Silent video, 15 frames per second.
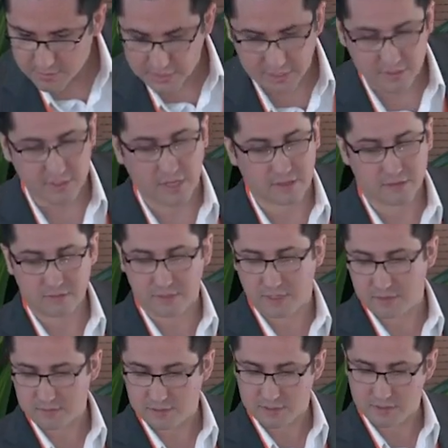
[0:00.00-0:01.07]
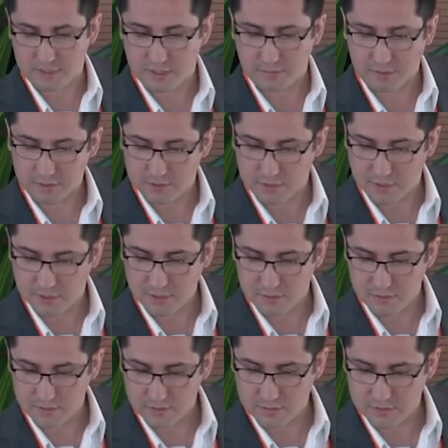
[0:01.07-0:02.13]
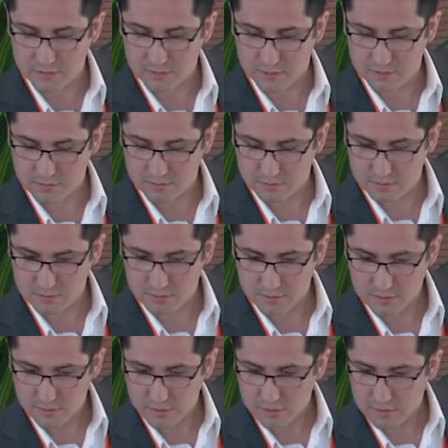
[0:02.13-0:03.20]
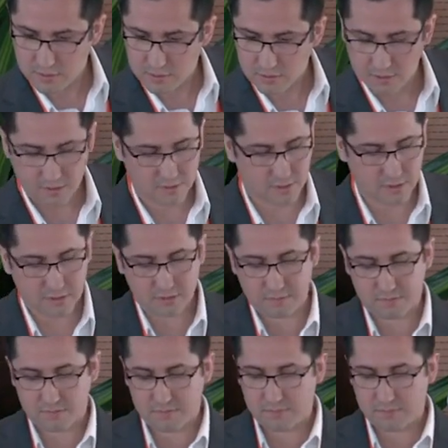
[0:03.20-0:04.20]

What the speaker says: Yeah. Just that about Chile. So, and then